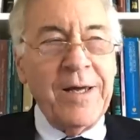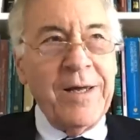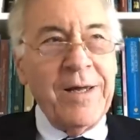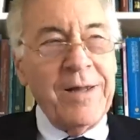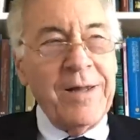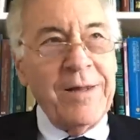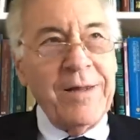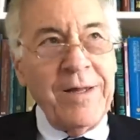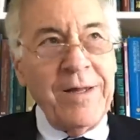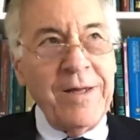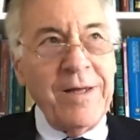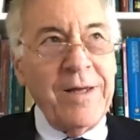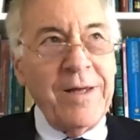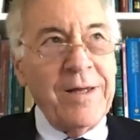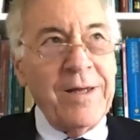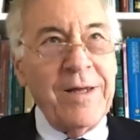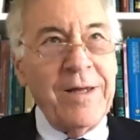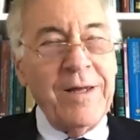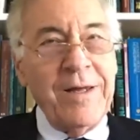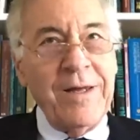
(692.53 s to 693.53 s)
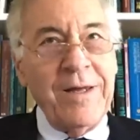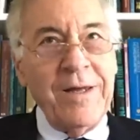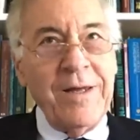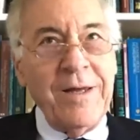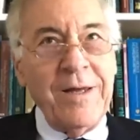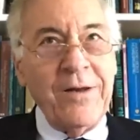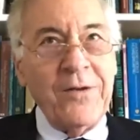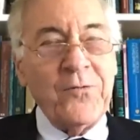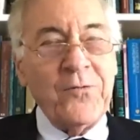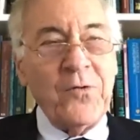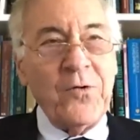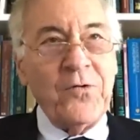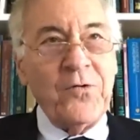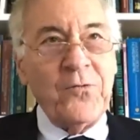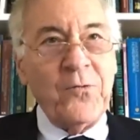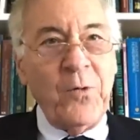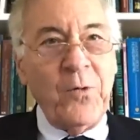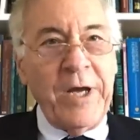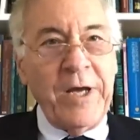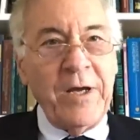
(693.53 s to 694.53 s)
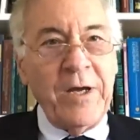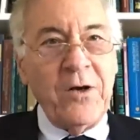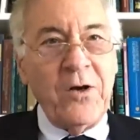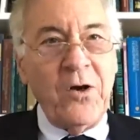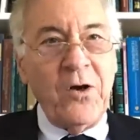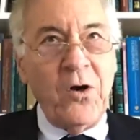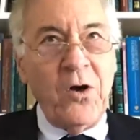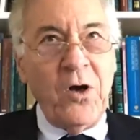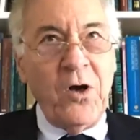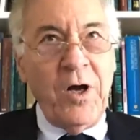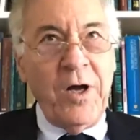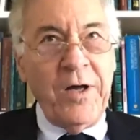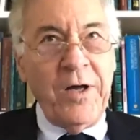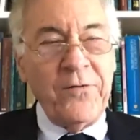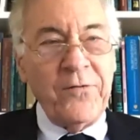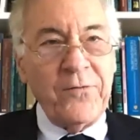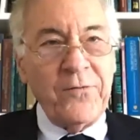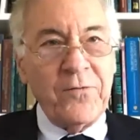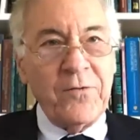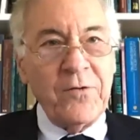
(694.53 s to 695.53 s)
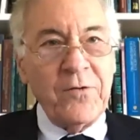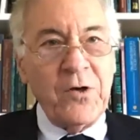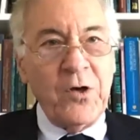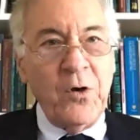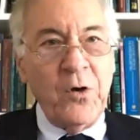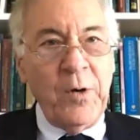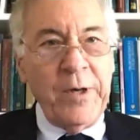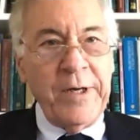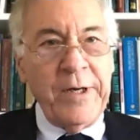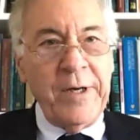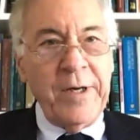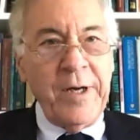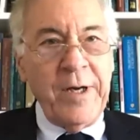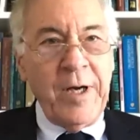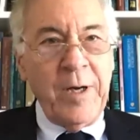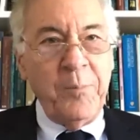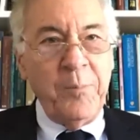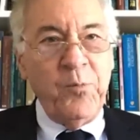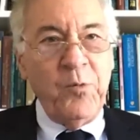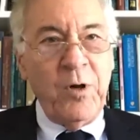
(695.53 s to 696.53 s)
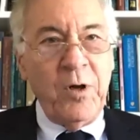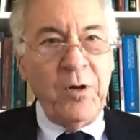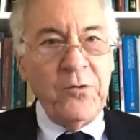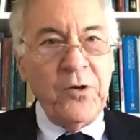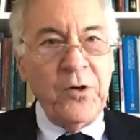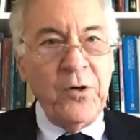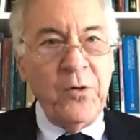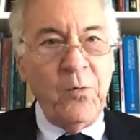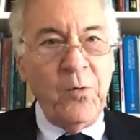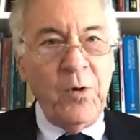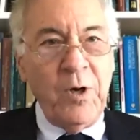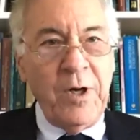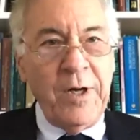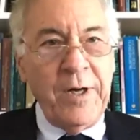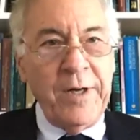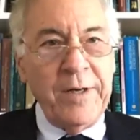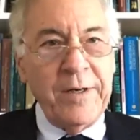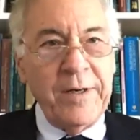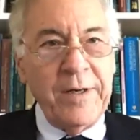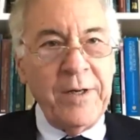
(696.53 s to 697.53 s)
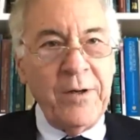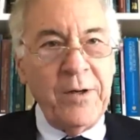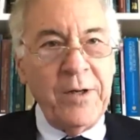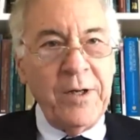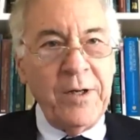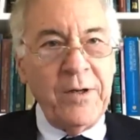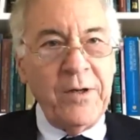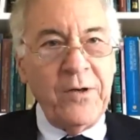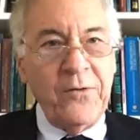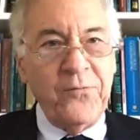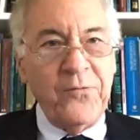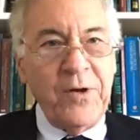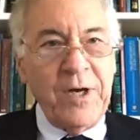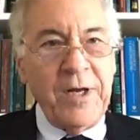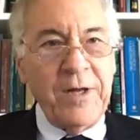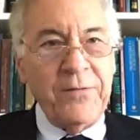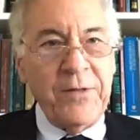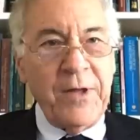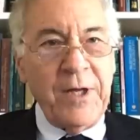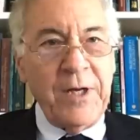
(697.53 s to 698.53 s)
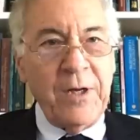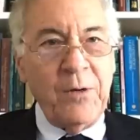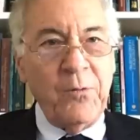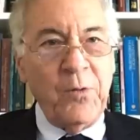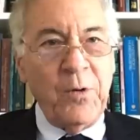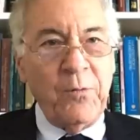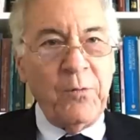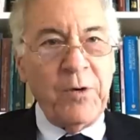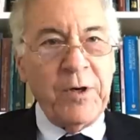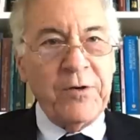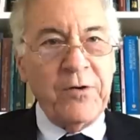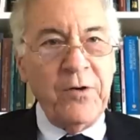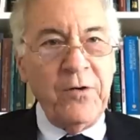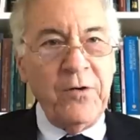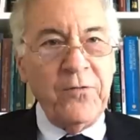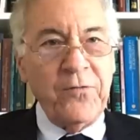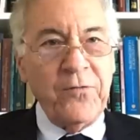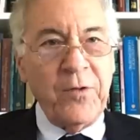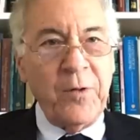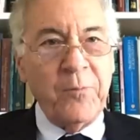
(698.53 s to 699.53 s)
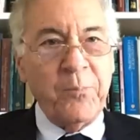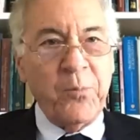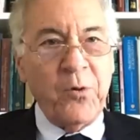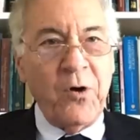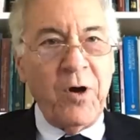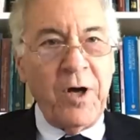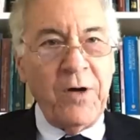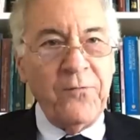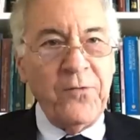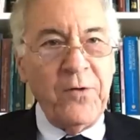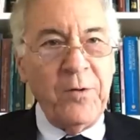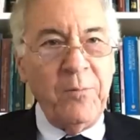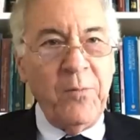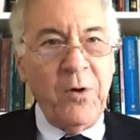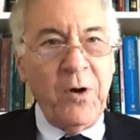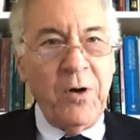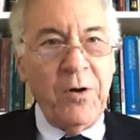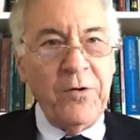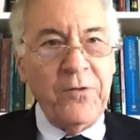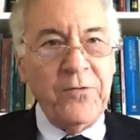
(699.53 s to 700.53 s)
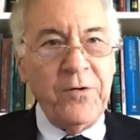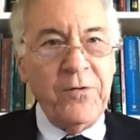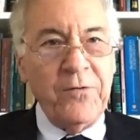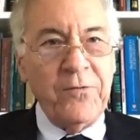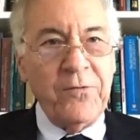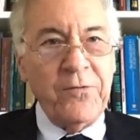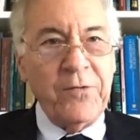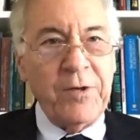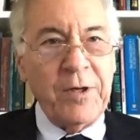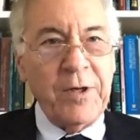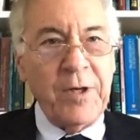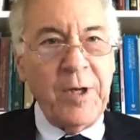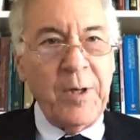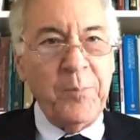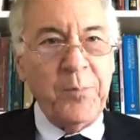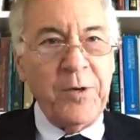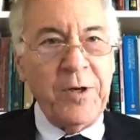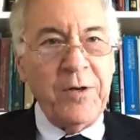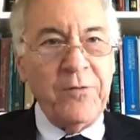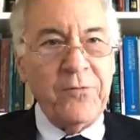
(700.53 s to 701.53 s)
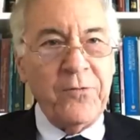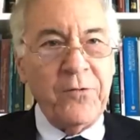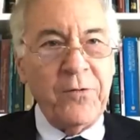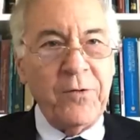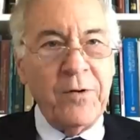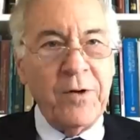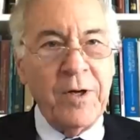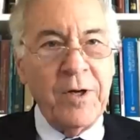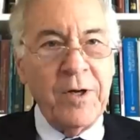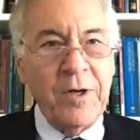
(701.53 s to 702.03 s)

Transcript: The interest rate cost going up will do what? If anything, it will reduce the profit margins of the companies who